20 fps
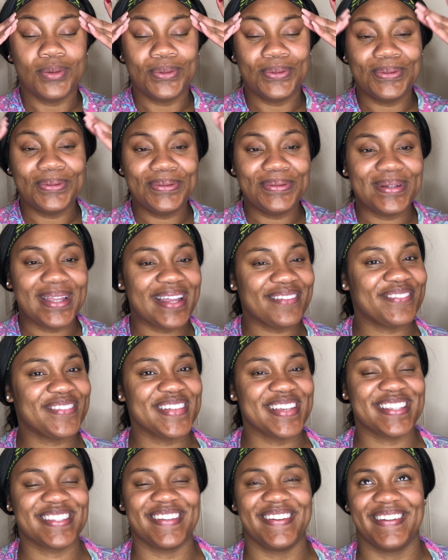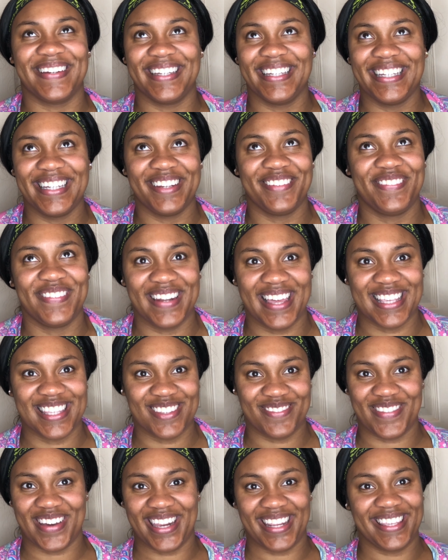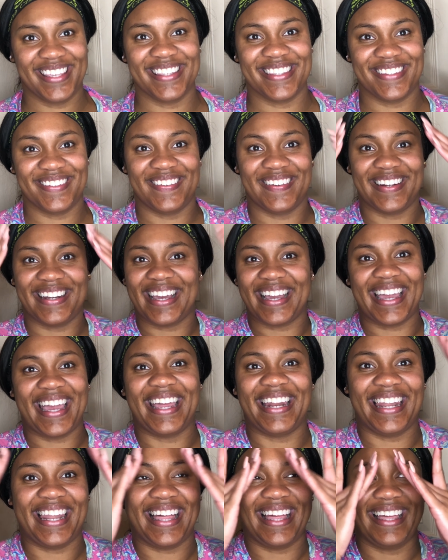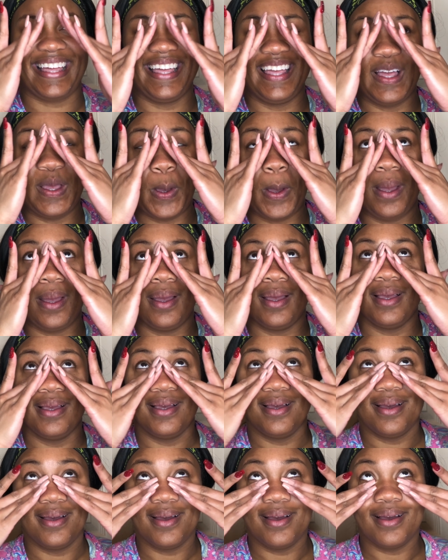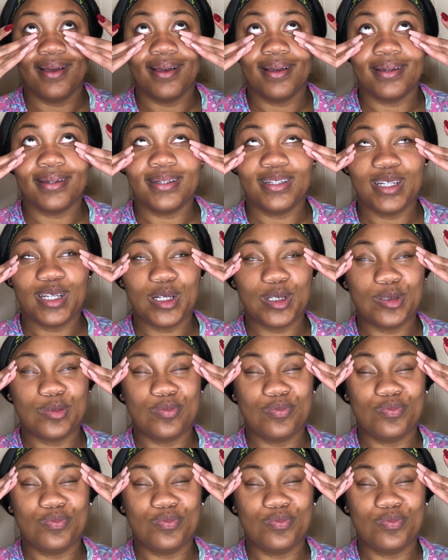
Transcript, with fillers: whew, that feels so good. It feels like somebody else doing it. I can't lie. You know.